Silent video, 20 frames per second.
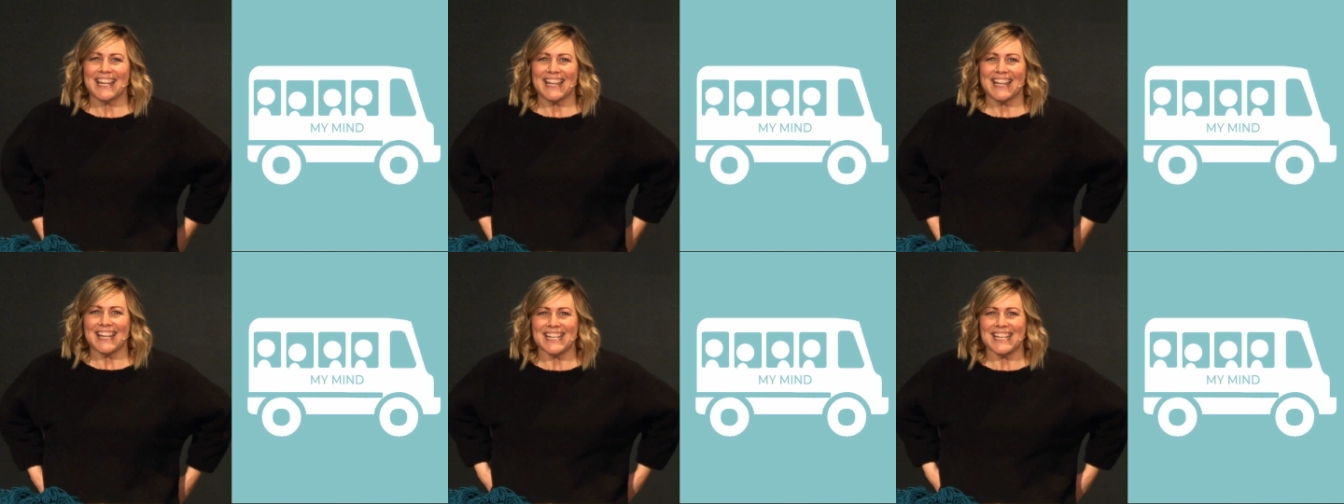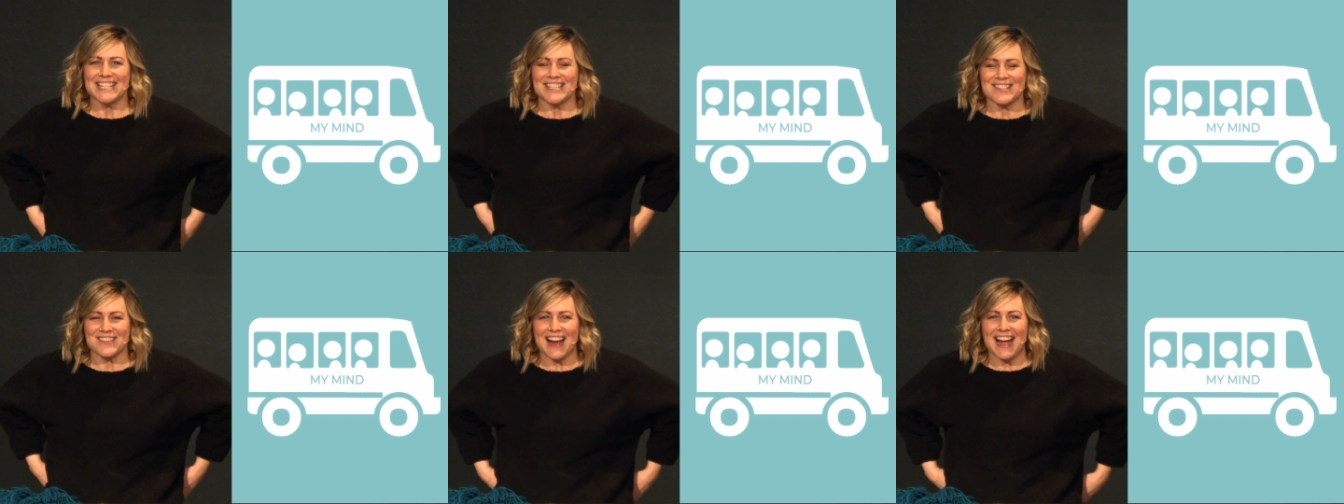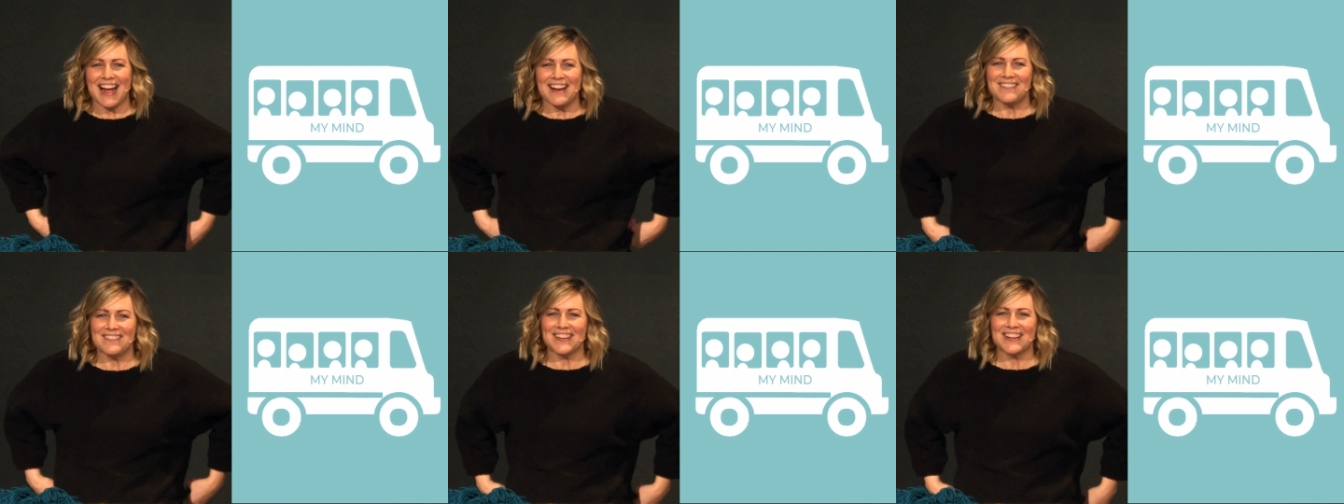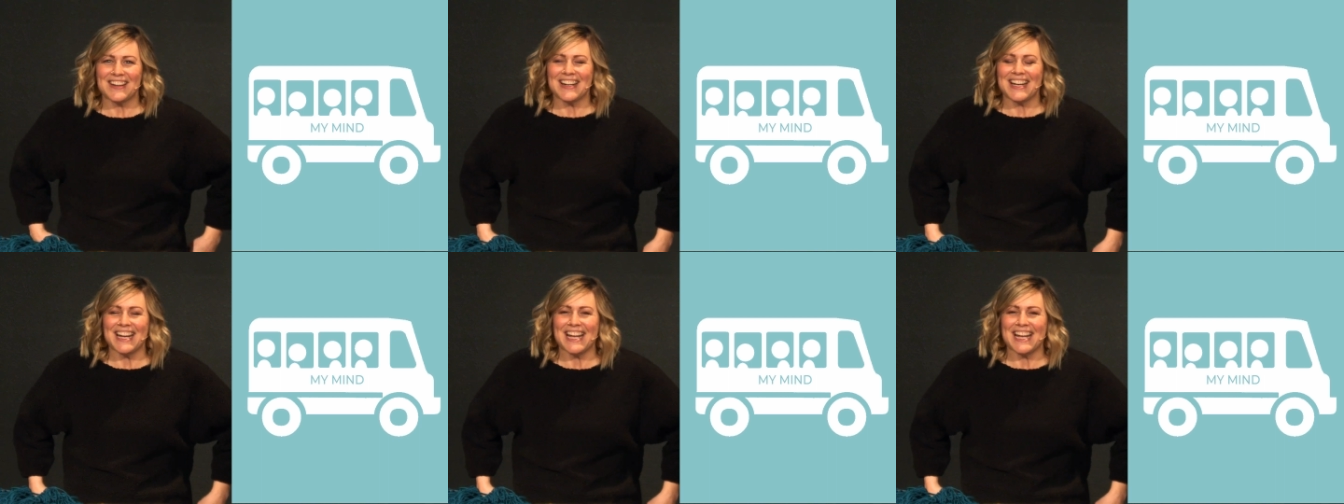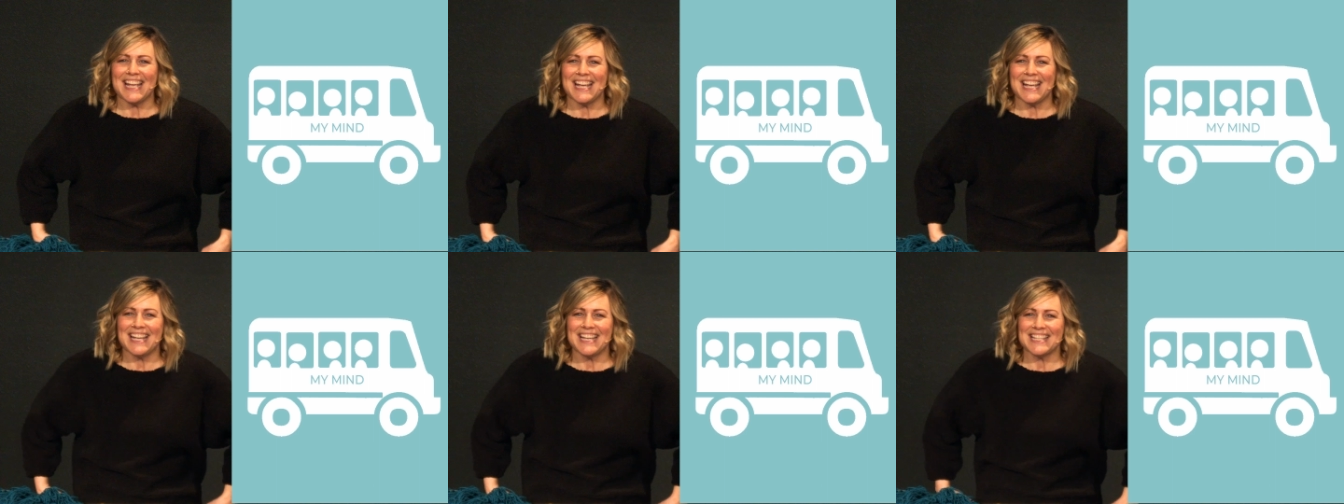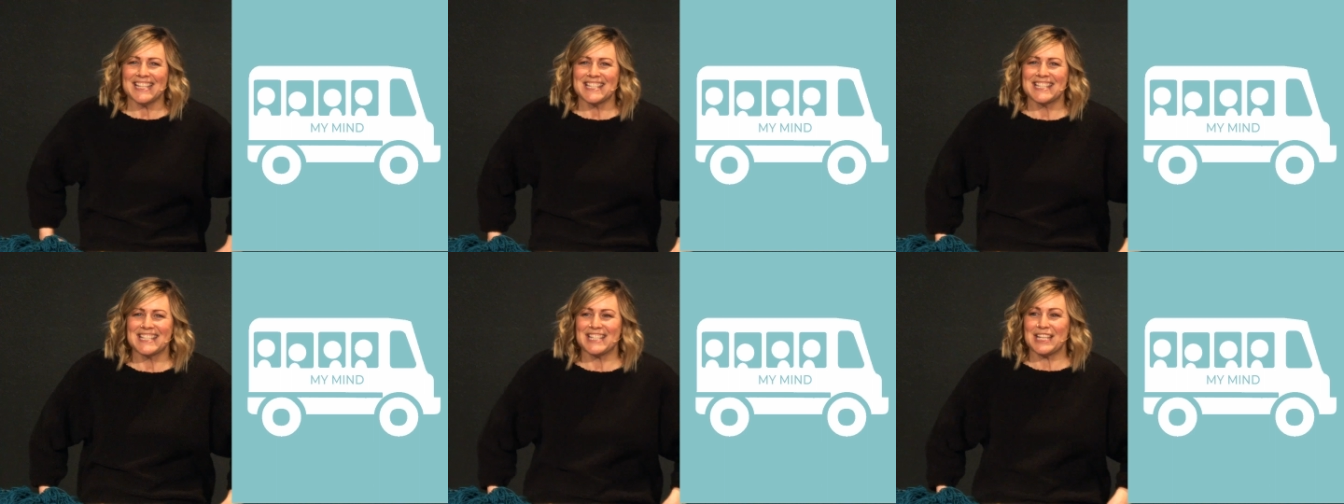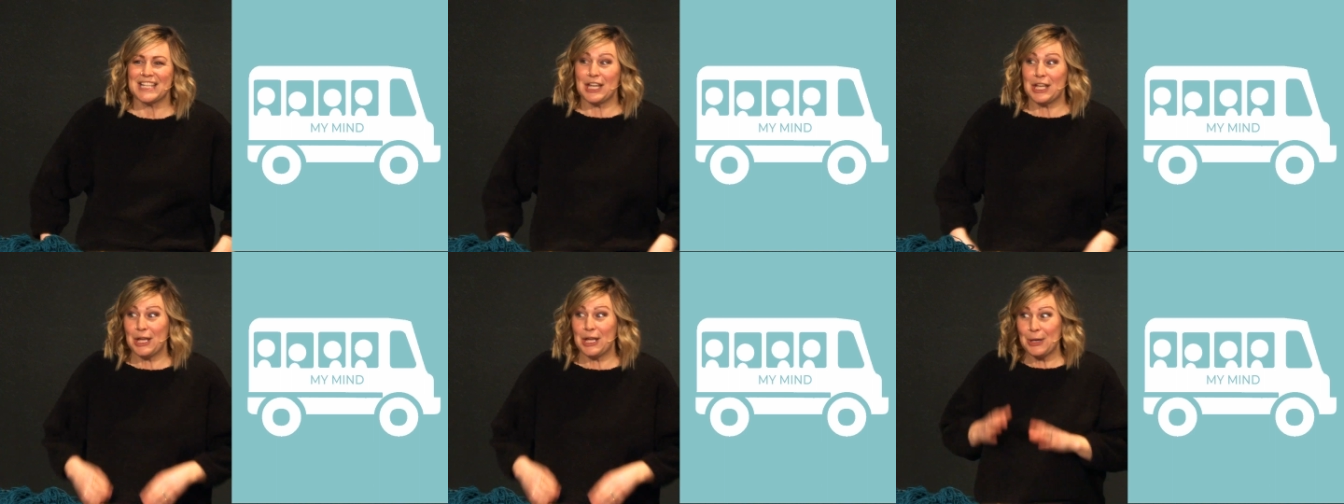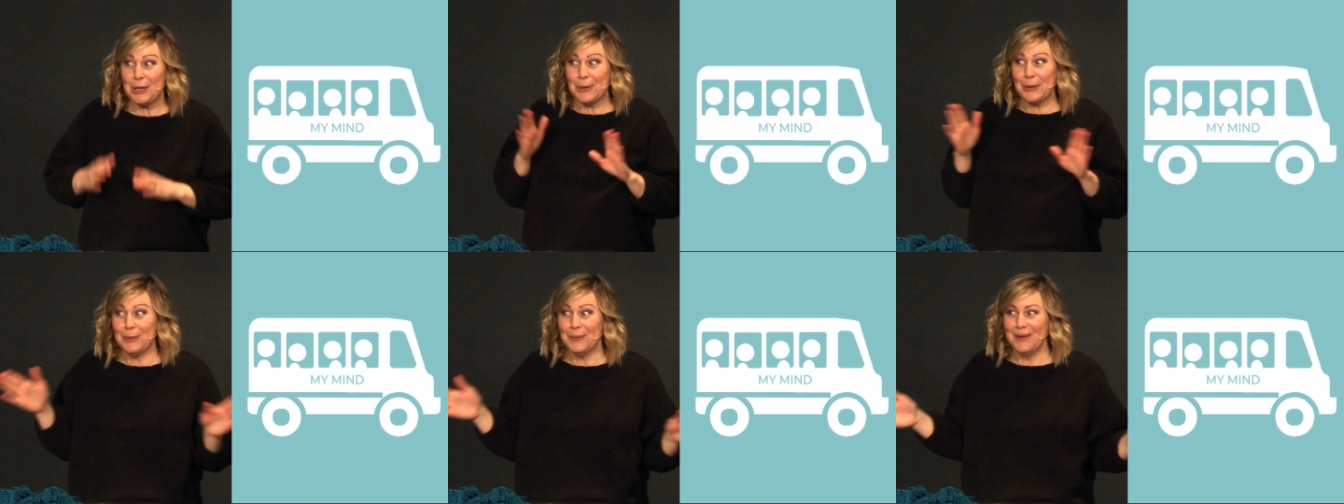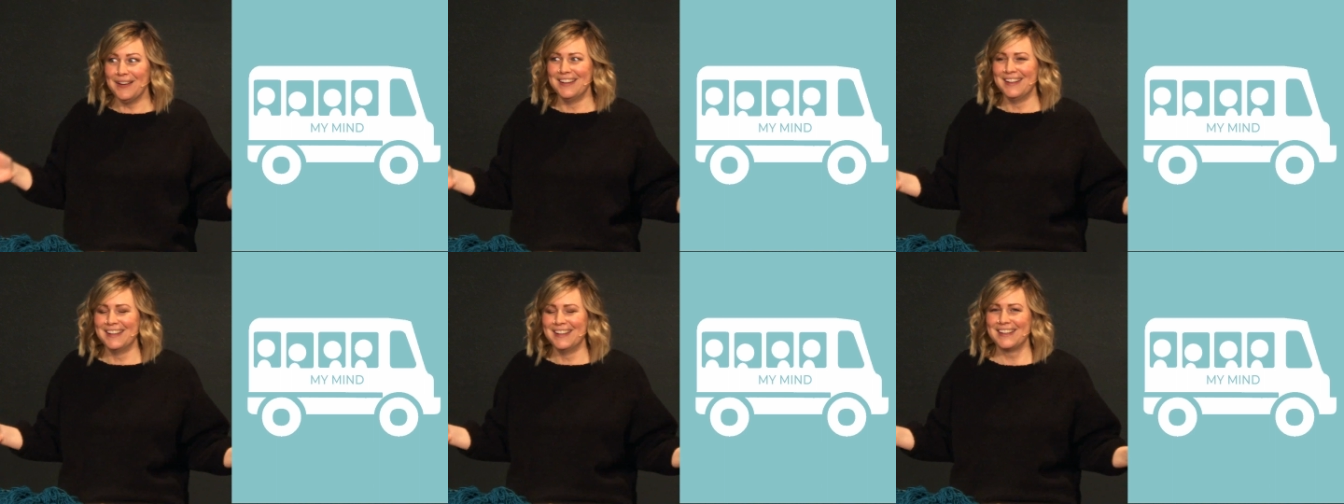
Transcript: the driver is you,